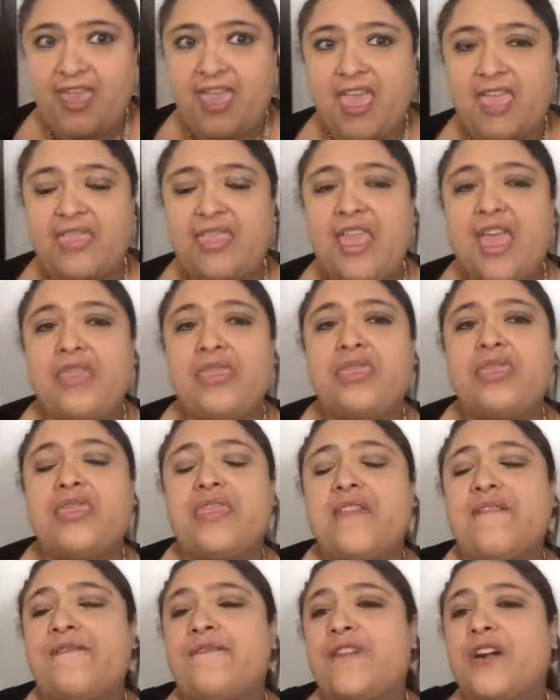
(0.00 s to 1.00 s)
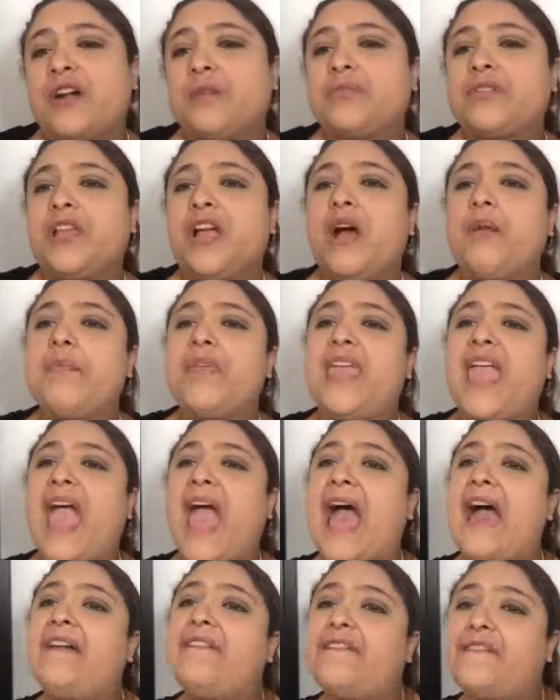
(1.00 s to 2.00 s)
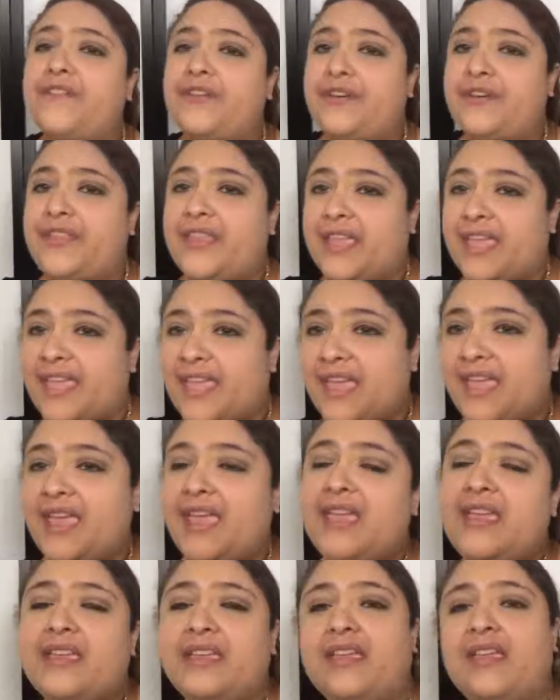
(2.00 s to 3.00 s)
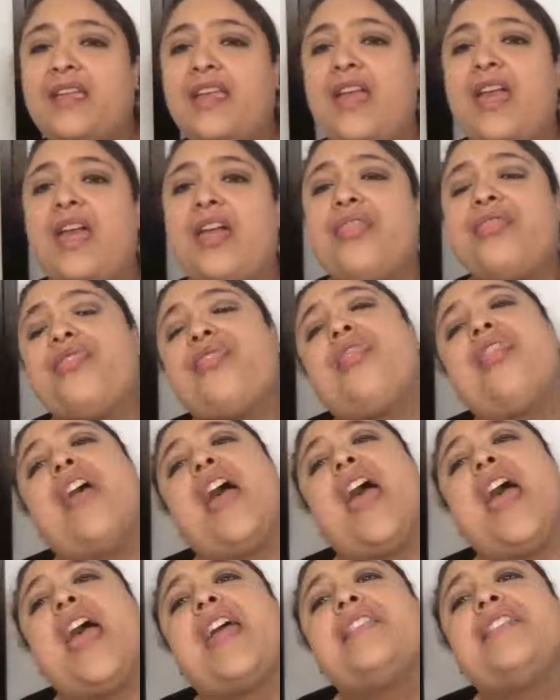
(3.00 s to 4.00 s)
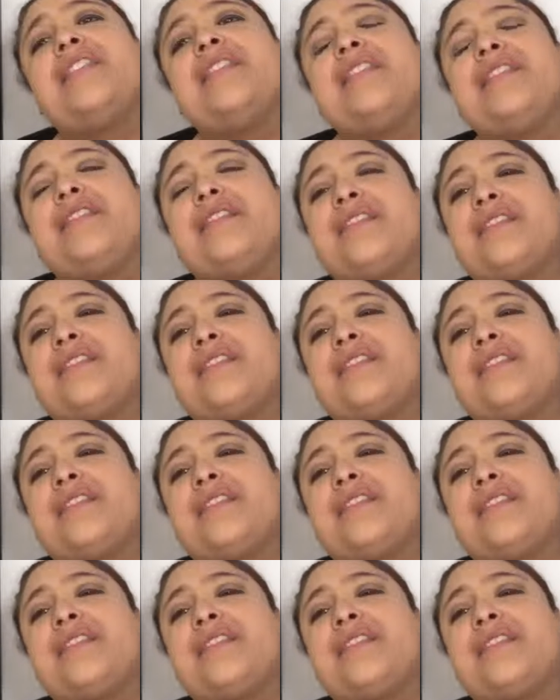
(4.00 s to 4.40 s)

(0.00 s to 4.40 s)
And then the verbs coming after the que, then